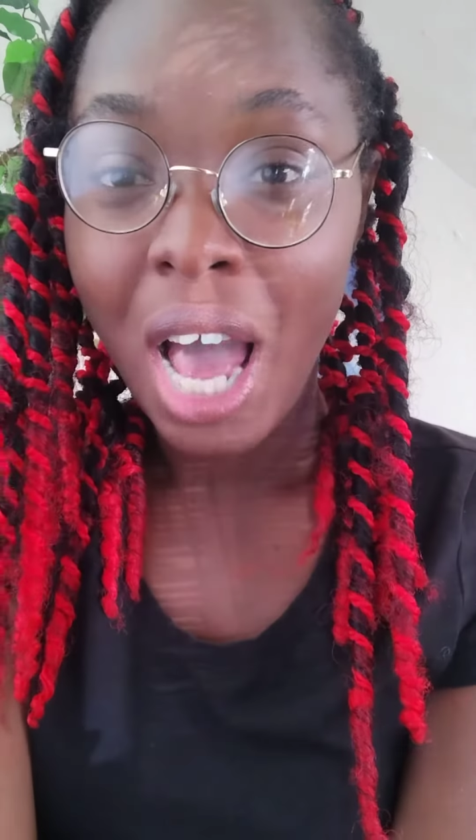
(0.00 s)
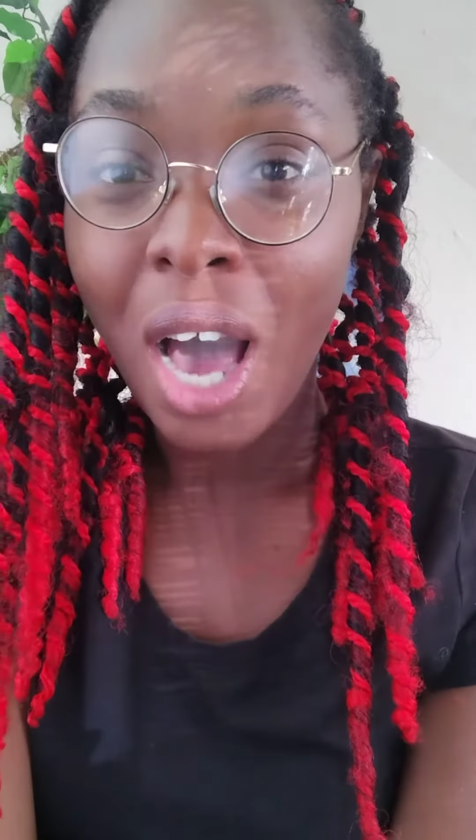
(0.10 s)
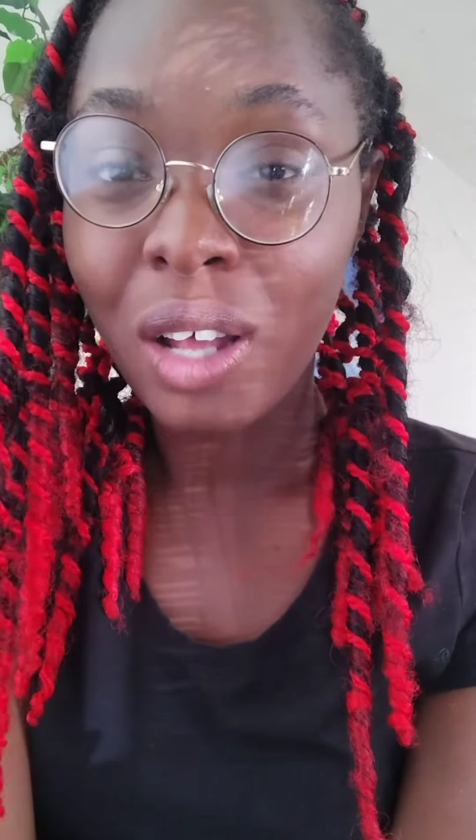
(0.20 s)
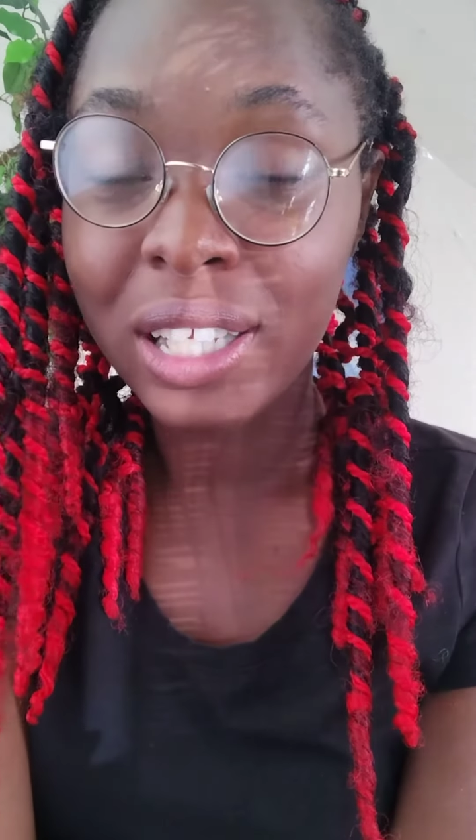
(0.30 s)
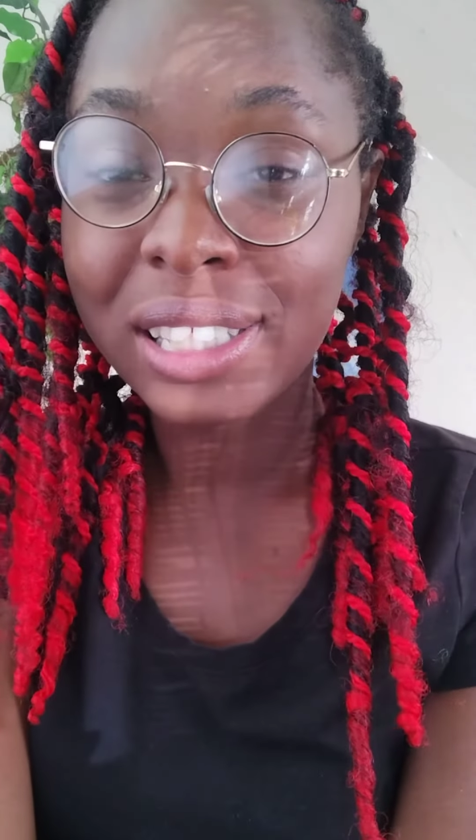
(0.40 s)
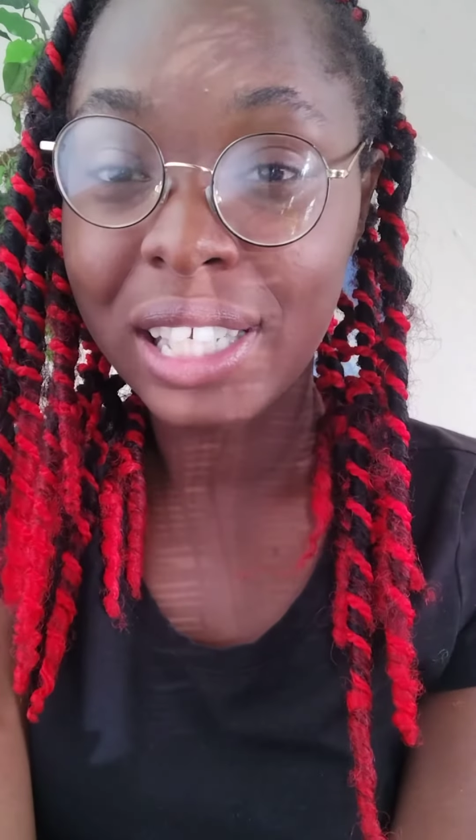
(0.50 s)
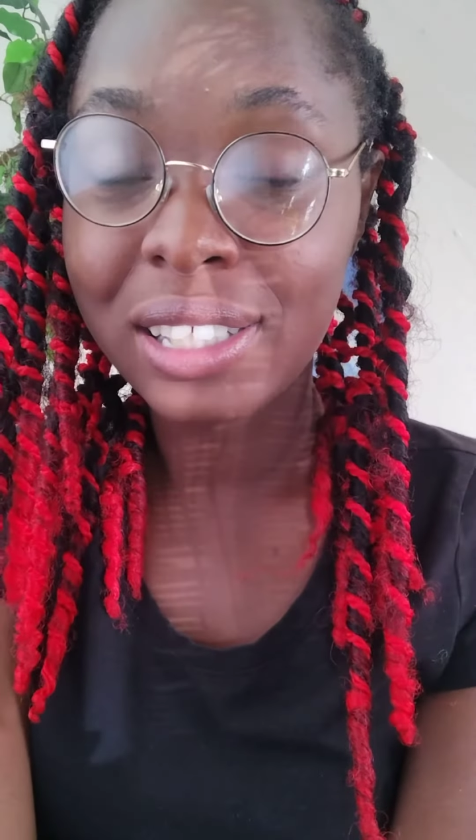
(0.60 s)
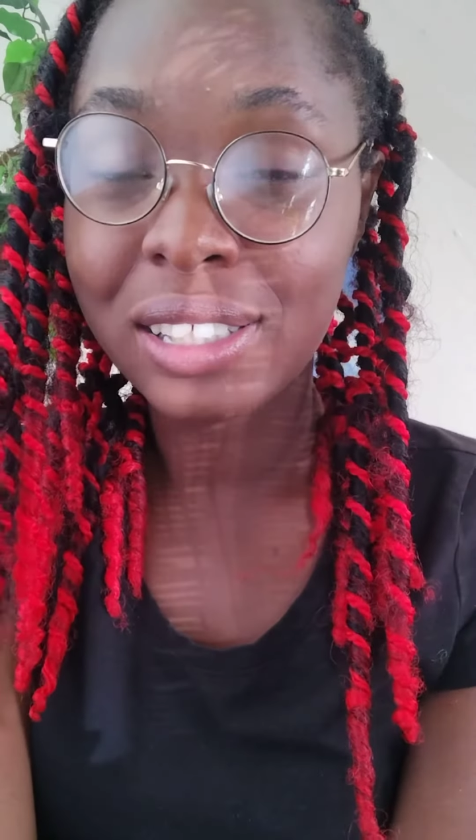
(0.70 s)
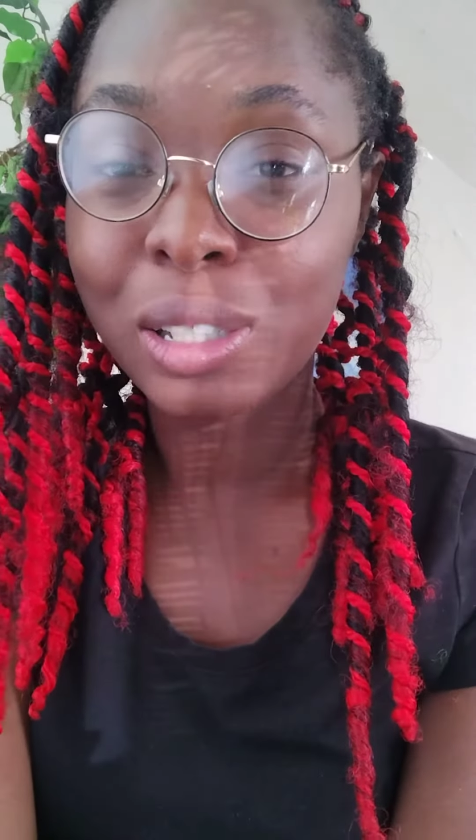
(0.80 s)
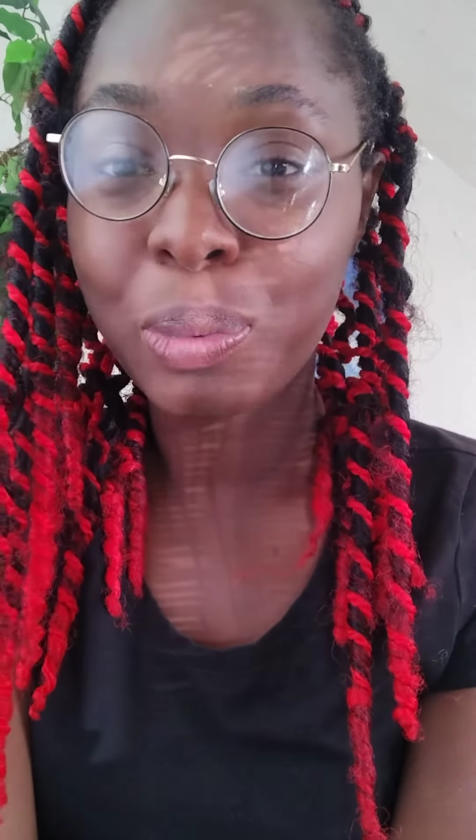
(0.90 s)
All it
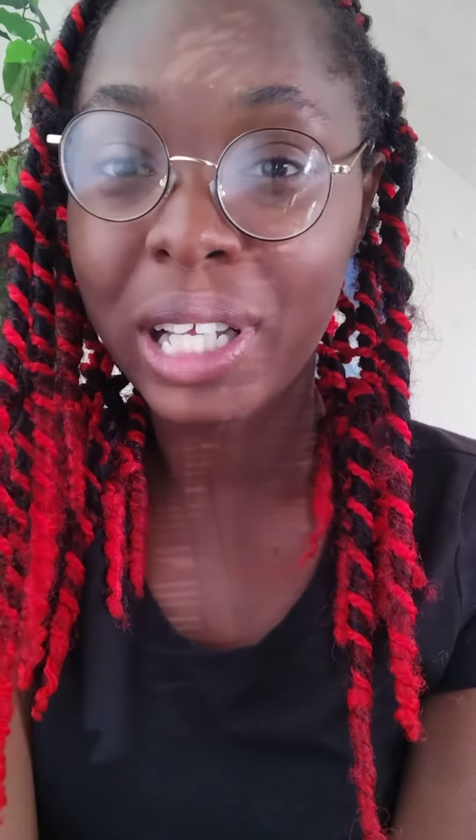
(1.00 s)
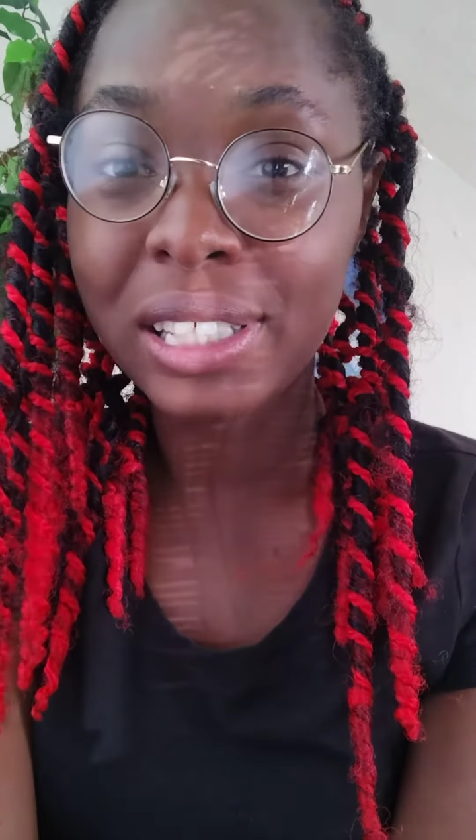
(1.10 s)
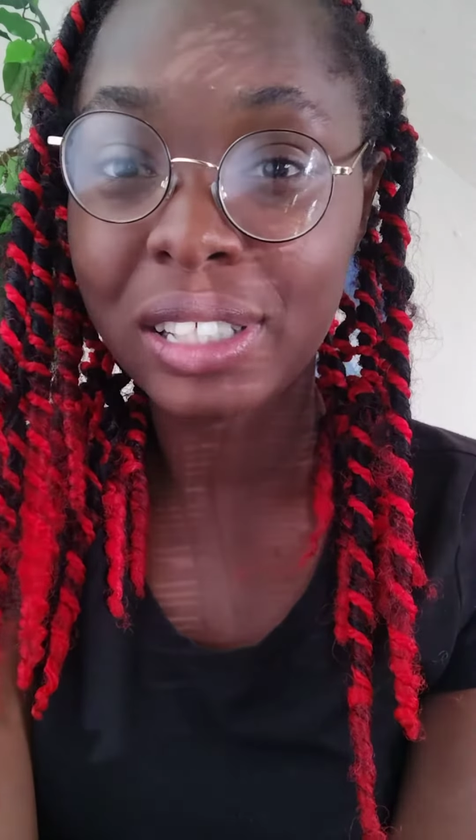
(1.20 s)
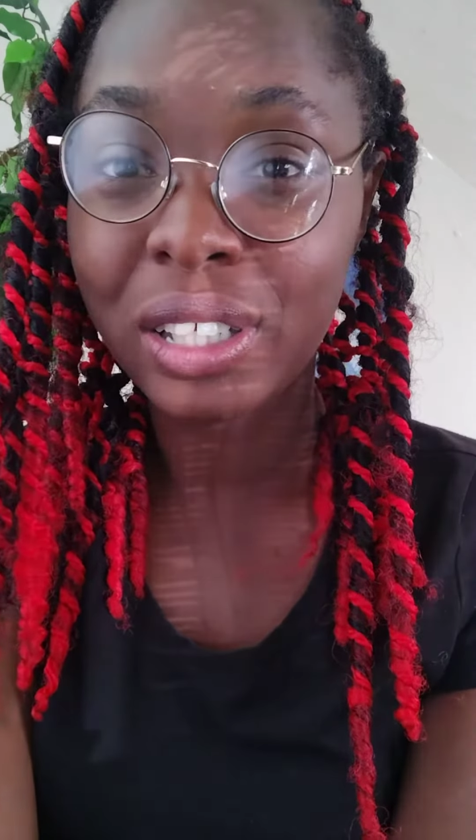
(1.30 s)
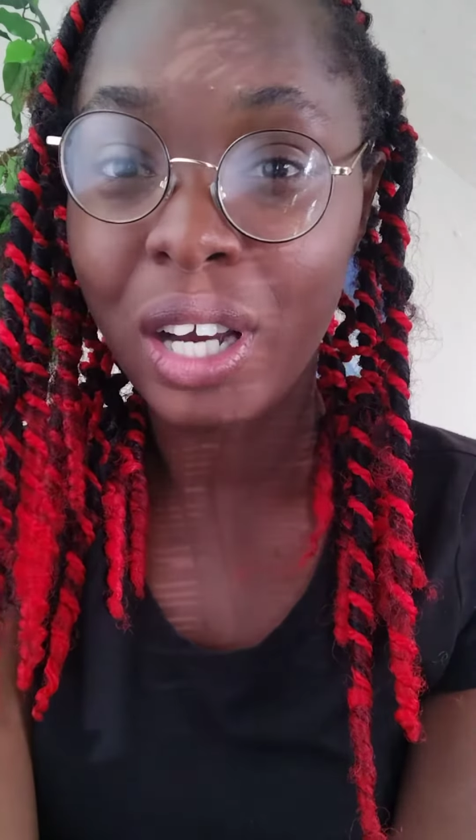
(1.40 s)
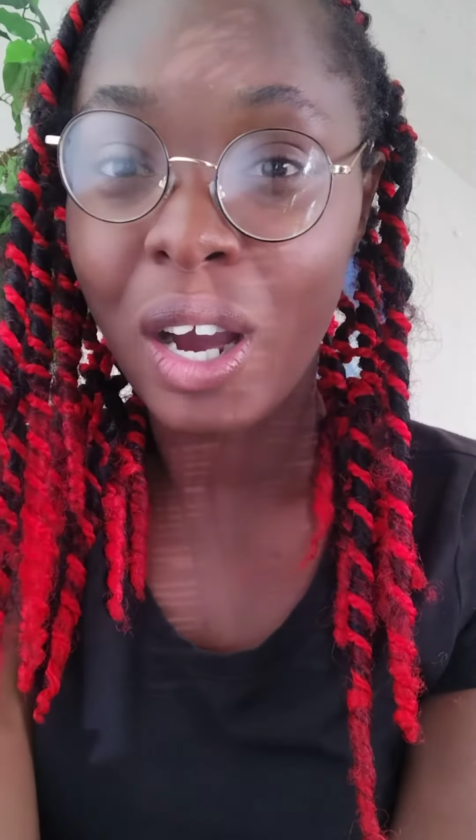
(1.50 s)
takes is a place in your